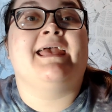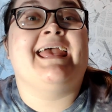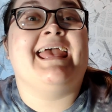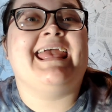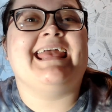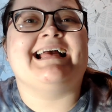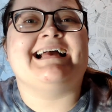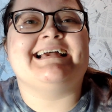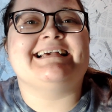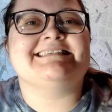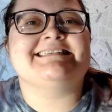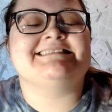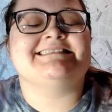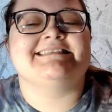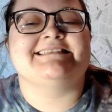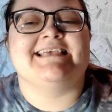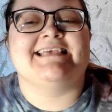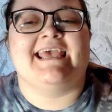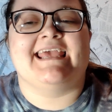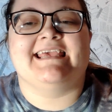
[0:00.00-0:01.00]
Hey guys,
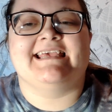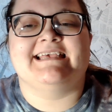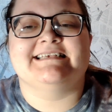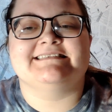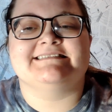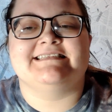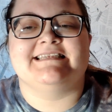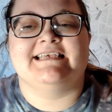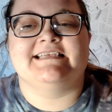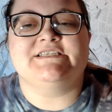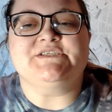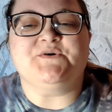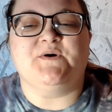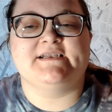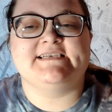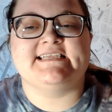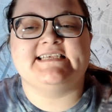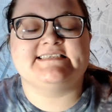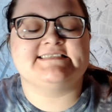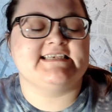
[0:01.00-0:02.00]
today is the
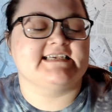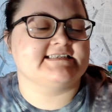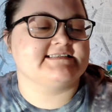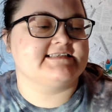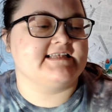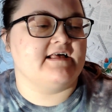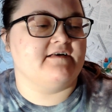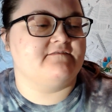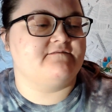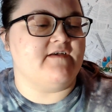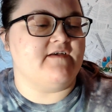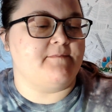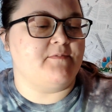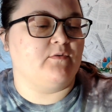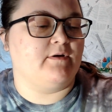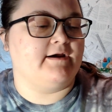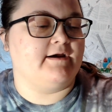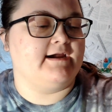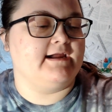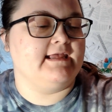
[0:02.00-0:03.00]
26th of
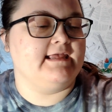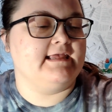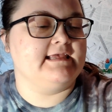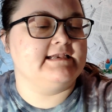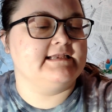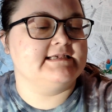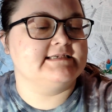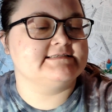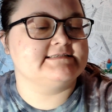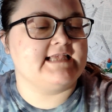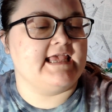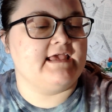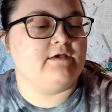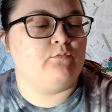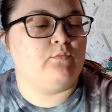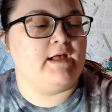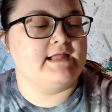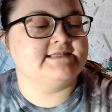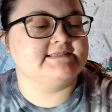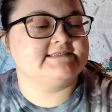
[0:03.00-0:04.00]
February. It is a
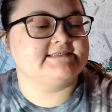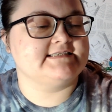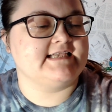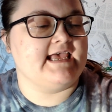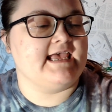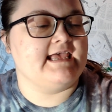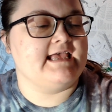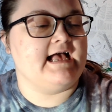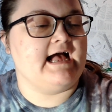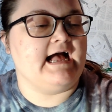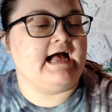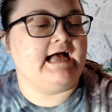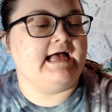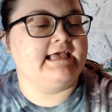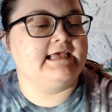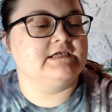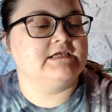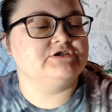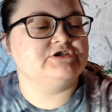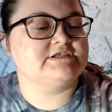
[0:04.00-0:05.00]
Wednesday.
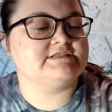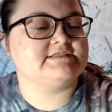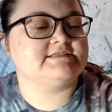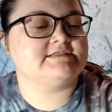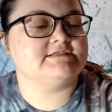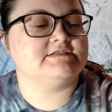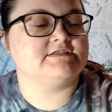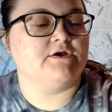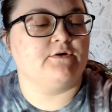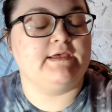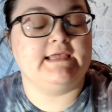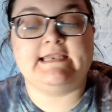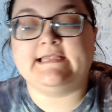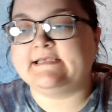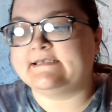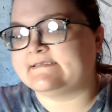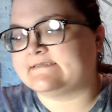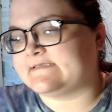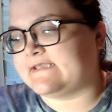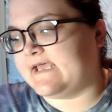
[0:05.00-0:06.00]
So it
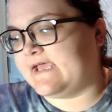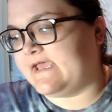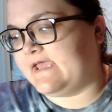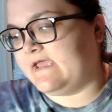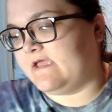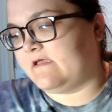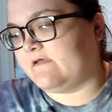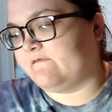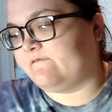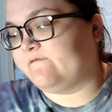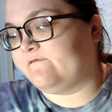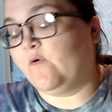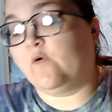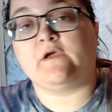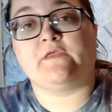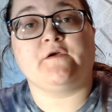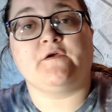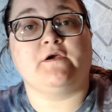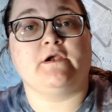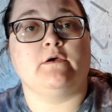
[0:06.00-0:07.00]
is like
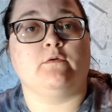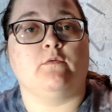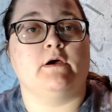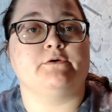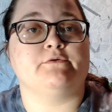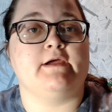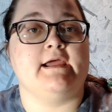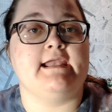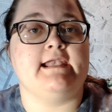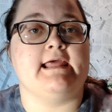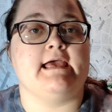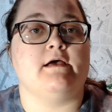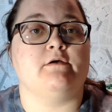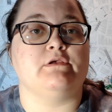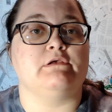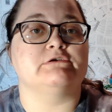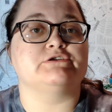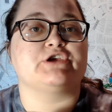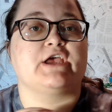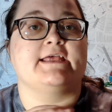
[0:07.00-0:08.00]
4:31 right now.
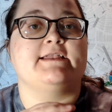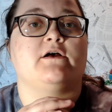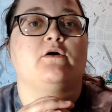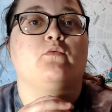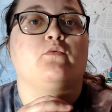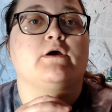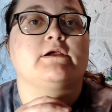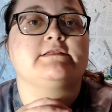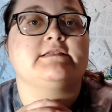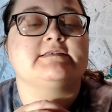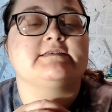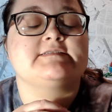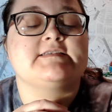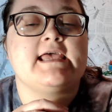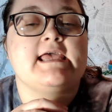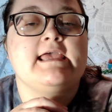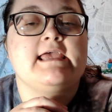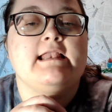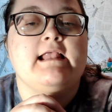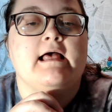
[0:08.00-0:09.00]
Usually I don't work this
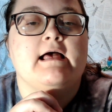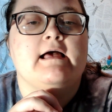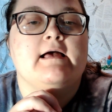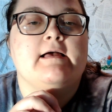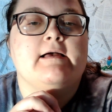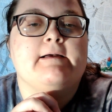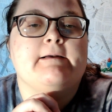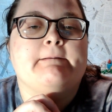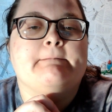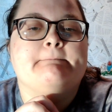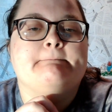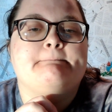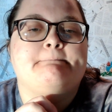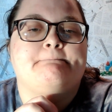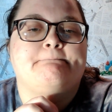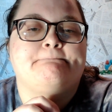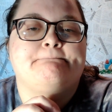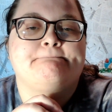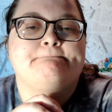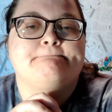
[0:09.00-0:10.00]
late,
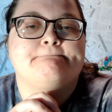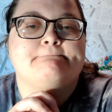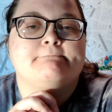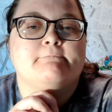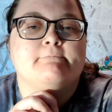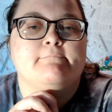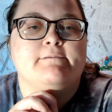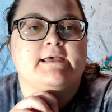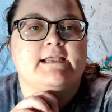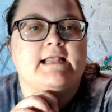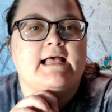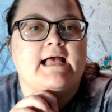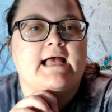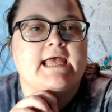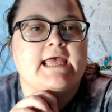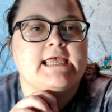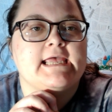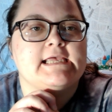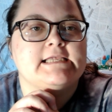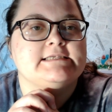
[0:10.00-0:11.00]
but
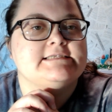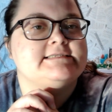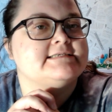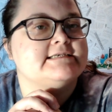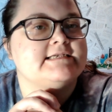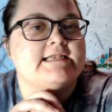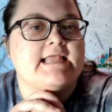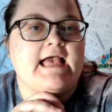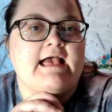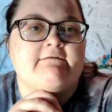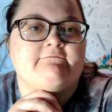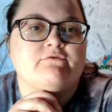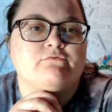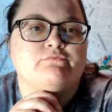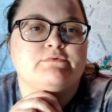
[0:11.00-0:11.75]
I didn't have